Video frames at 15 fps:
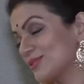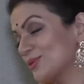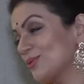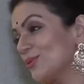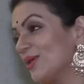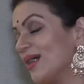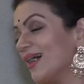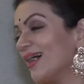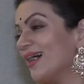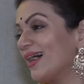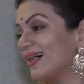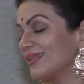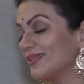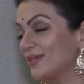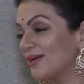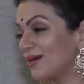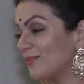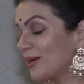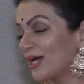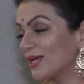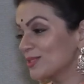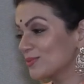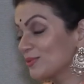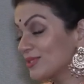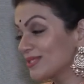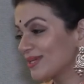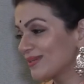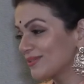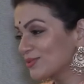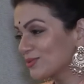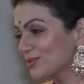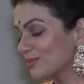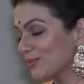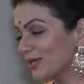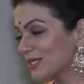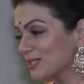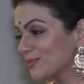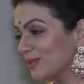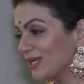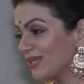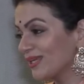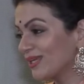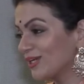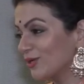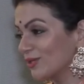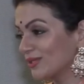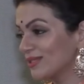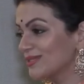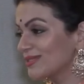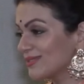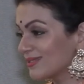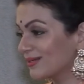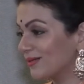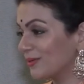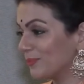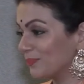So I think my husband decided to surprise me, and he got this,